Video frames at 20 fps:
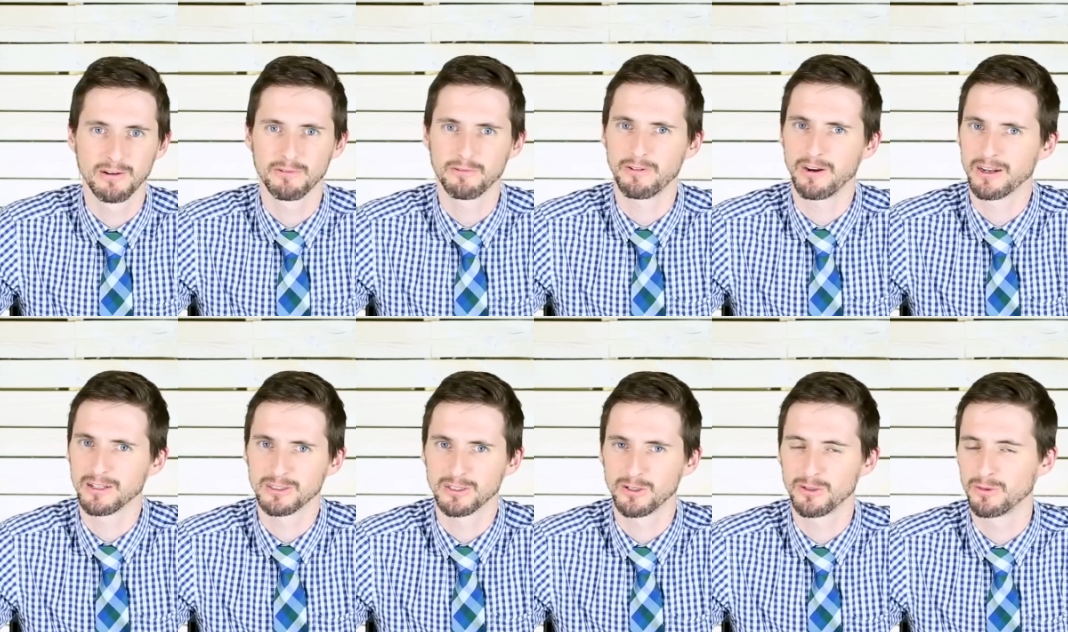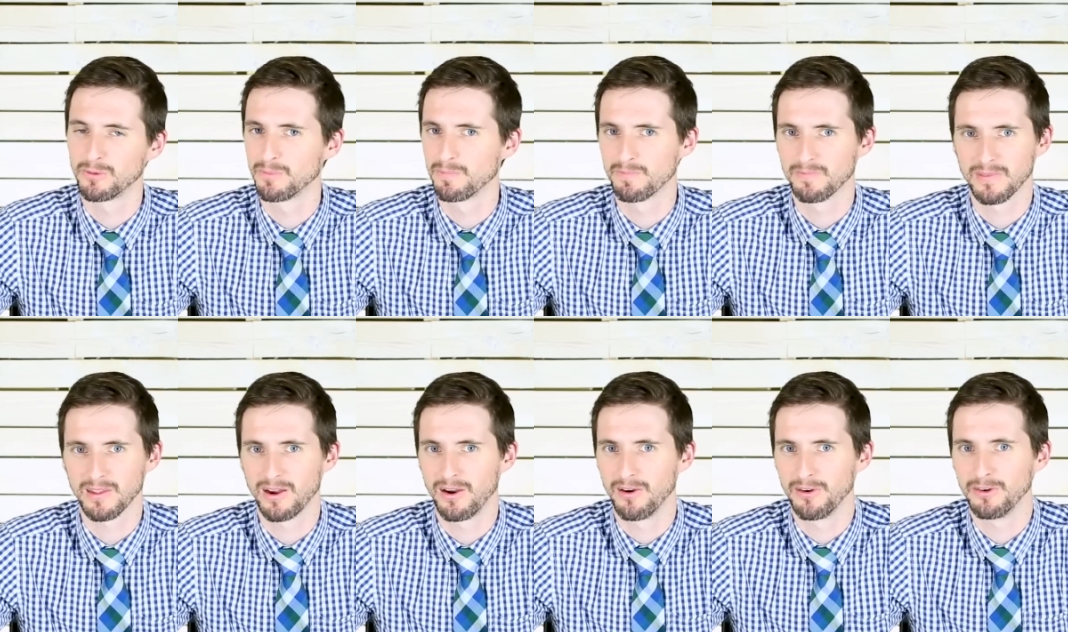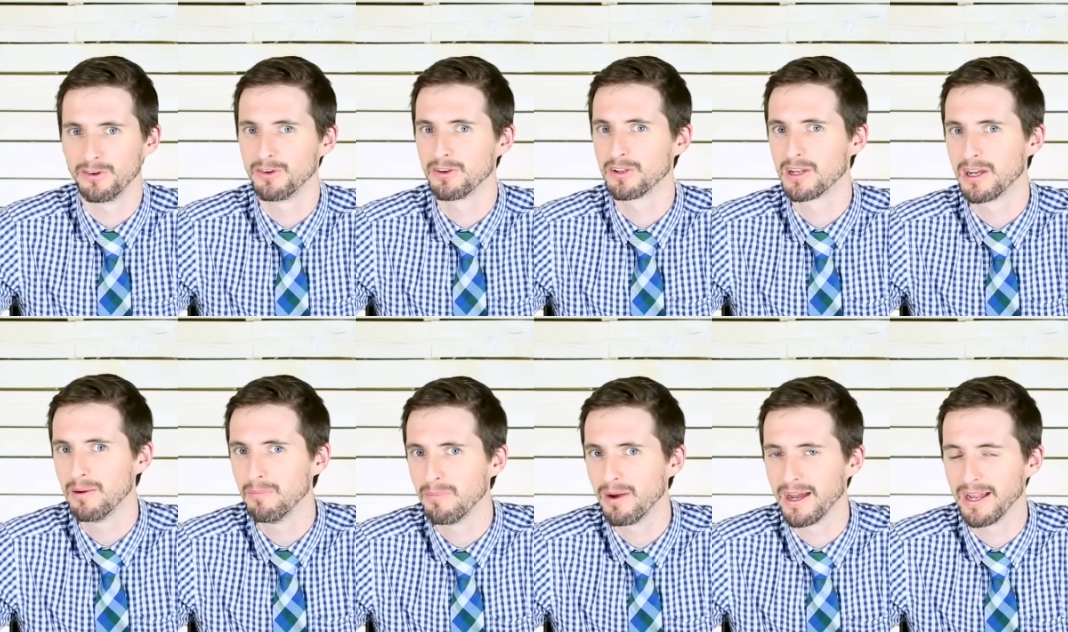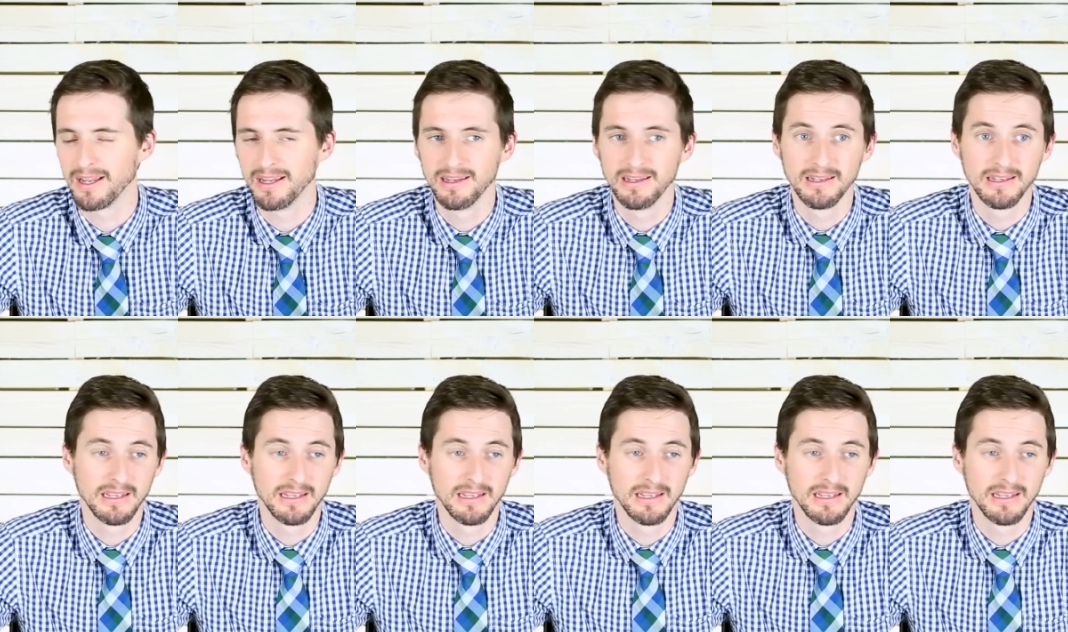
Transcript: frogs are harder to come by.